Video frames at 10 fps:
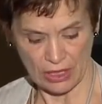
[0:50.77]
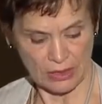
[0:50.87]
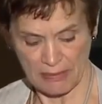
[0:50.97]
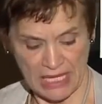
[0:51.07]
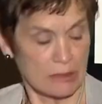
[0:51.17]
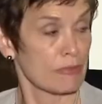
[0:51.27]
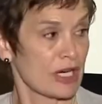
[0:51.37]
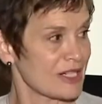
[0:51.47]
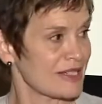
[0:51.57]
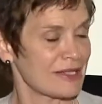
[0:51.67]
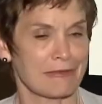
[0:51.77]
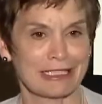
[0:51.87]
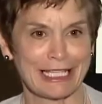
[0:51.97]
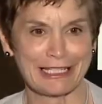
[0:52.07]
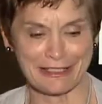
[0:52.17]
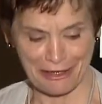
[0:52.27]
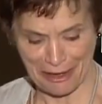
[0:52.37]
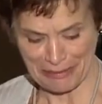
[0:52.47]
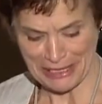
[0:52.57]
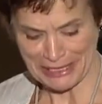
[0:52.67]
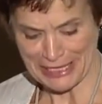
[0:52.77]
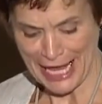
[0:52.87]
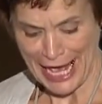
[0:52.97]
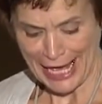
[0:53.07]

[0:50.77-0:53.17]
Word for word: on many pregnancy related topics